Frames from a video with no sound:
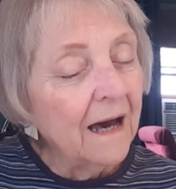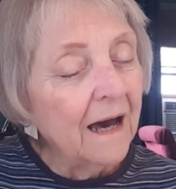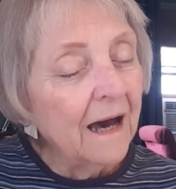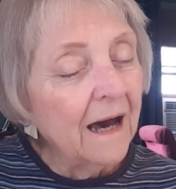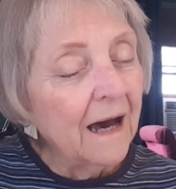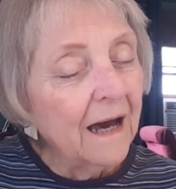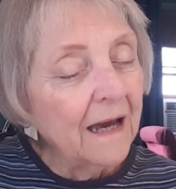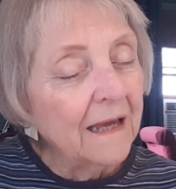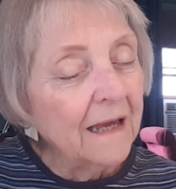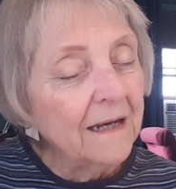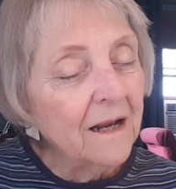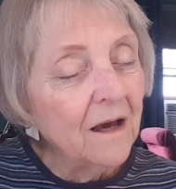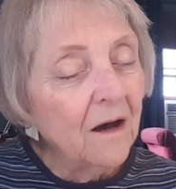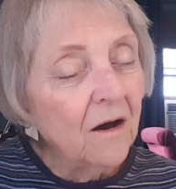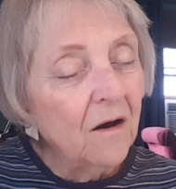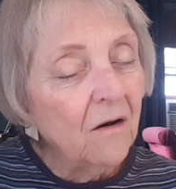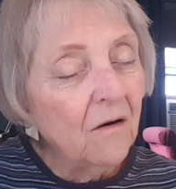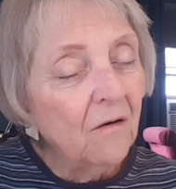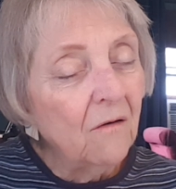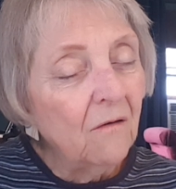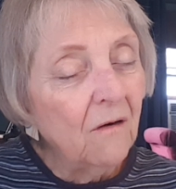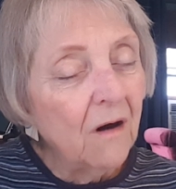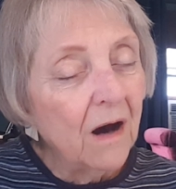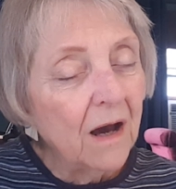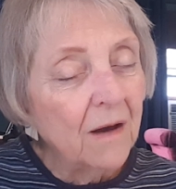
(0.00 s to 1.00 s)
I
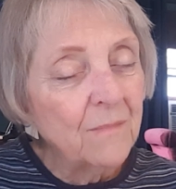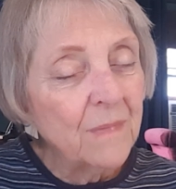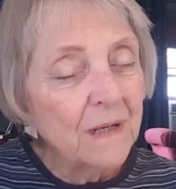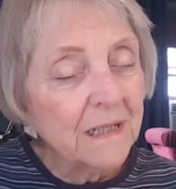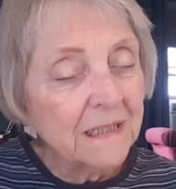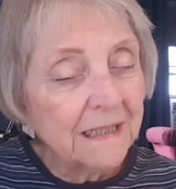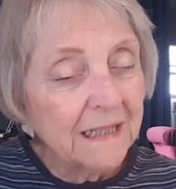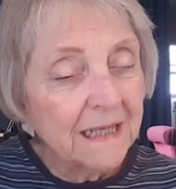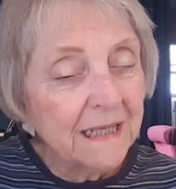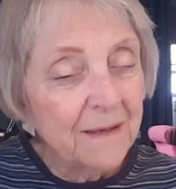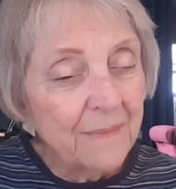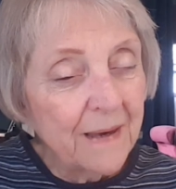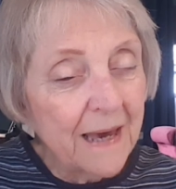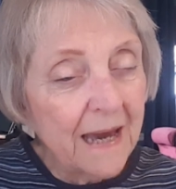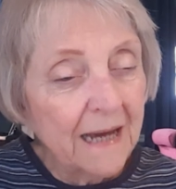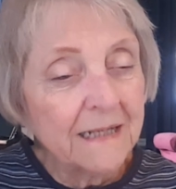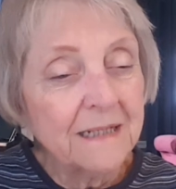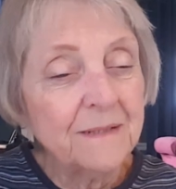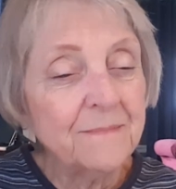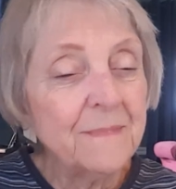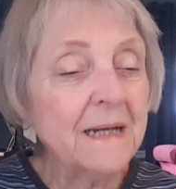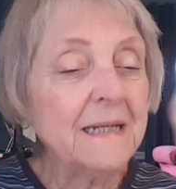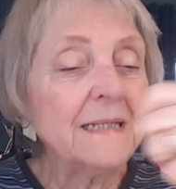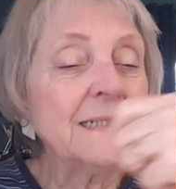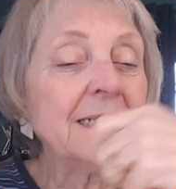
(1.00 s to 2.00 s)
know I must get back
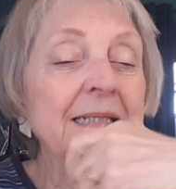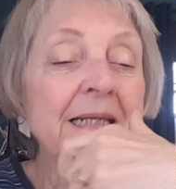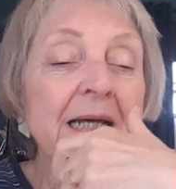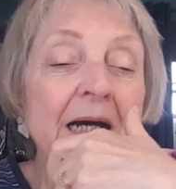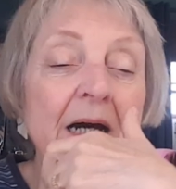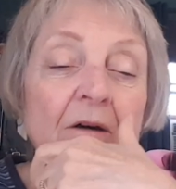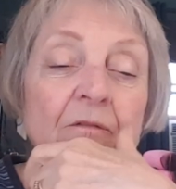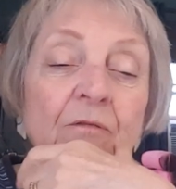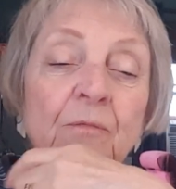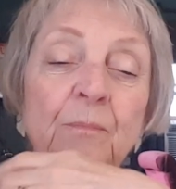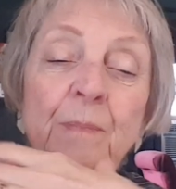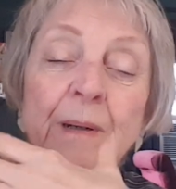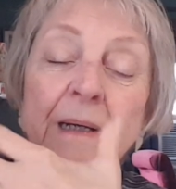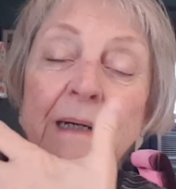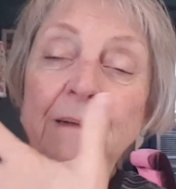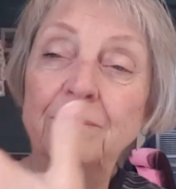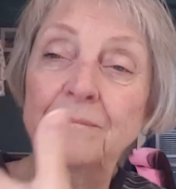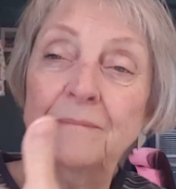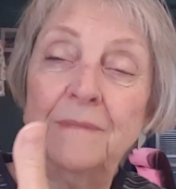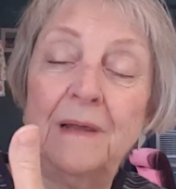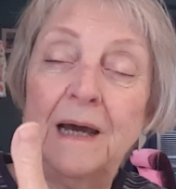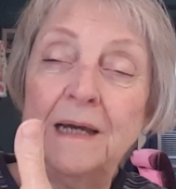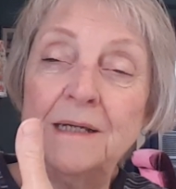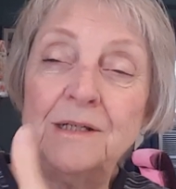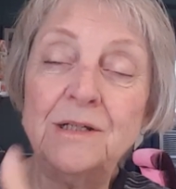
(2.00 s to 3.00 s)
to myself, but
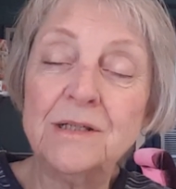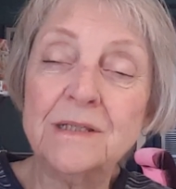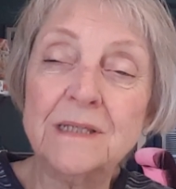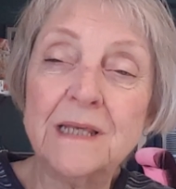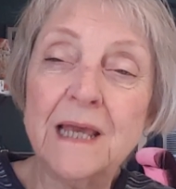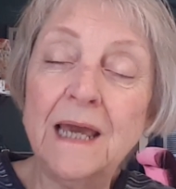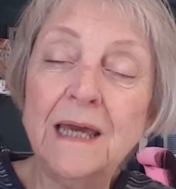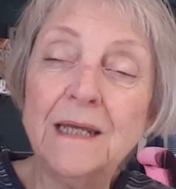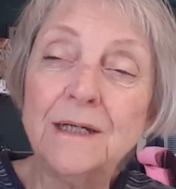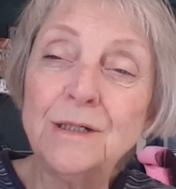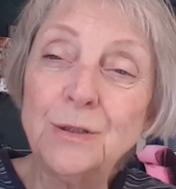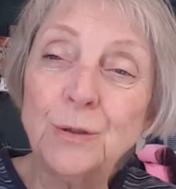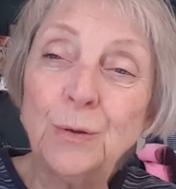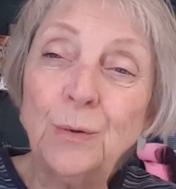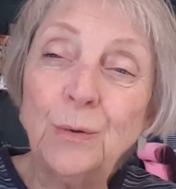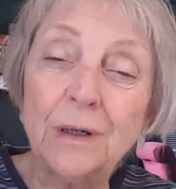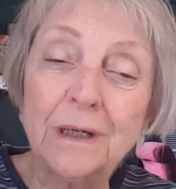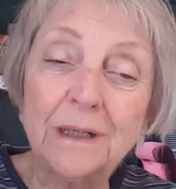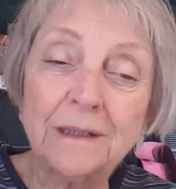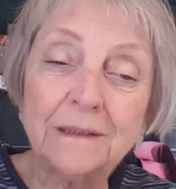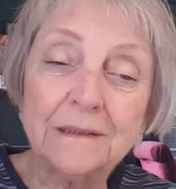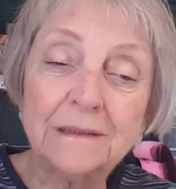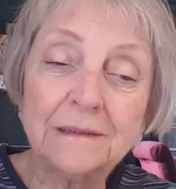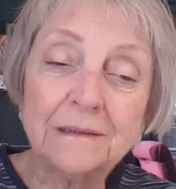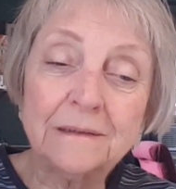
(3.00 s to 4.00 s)
I just can't do it.
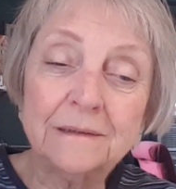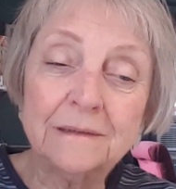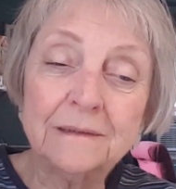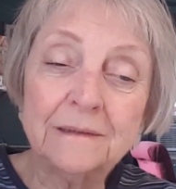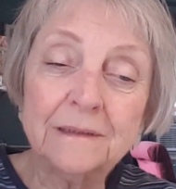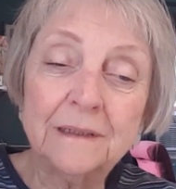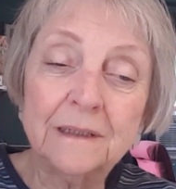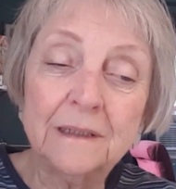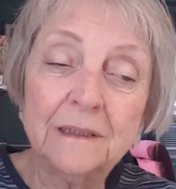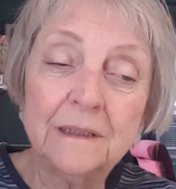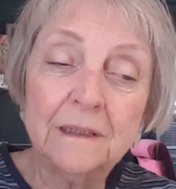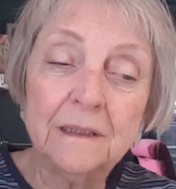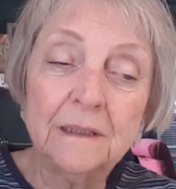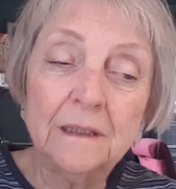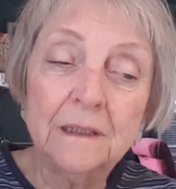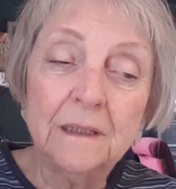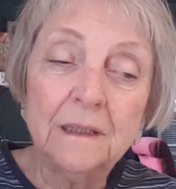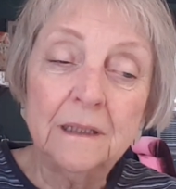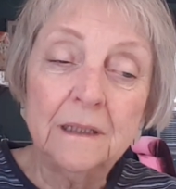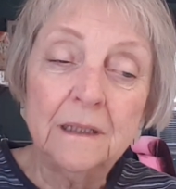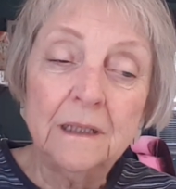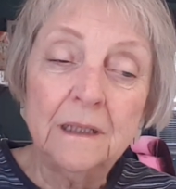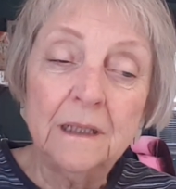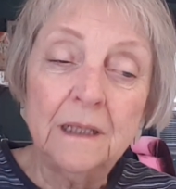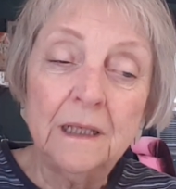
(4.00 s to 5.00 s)

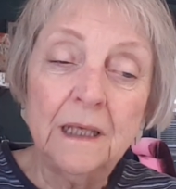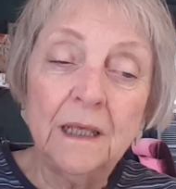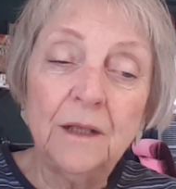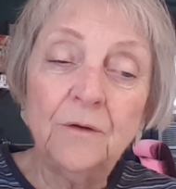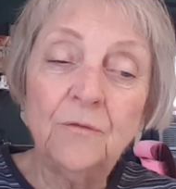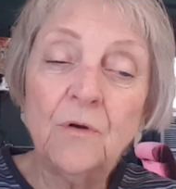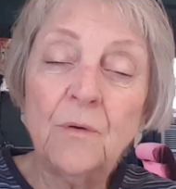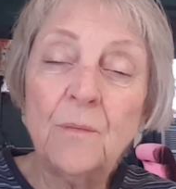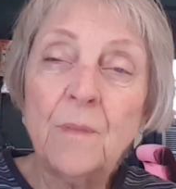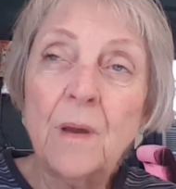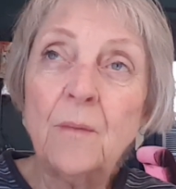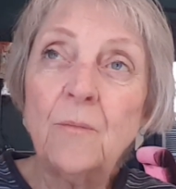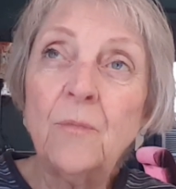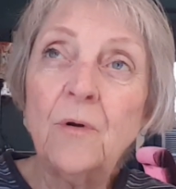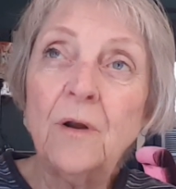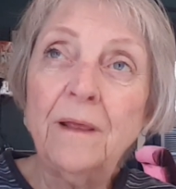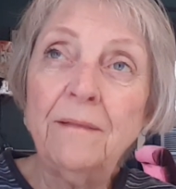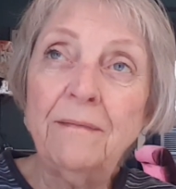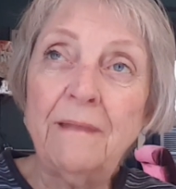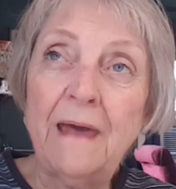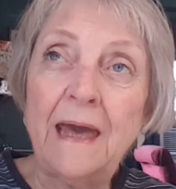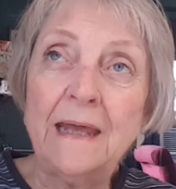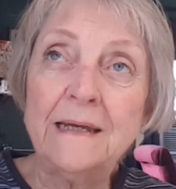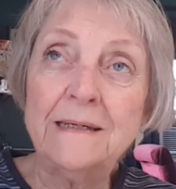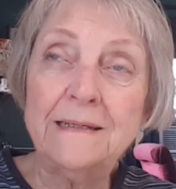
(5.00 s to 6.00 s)
In remembering
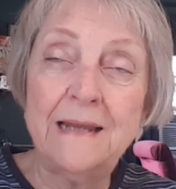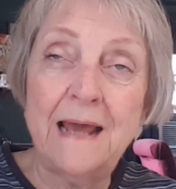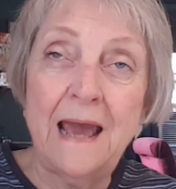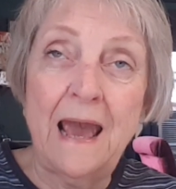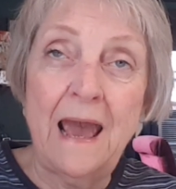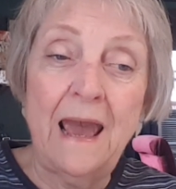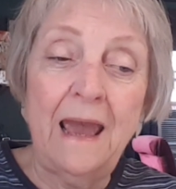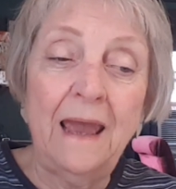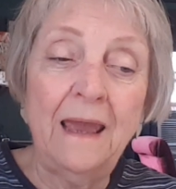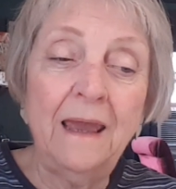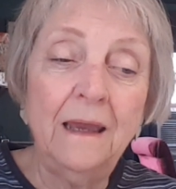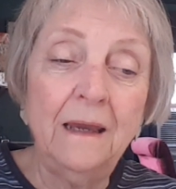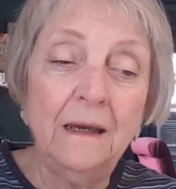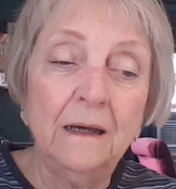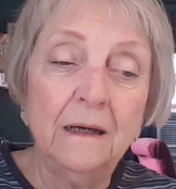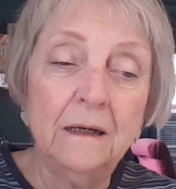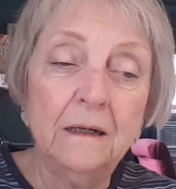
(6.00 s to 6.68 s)
that day,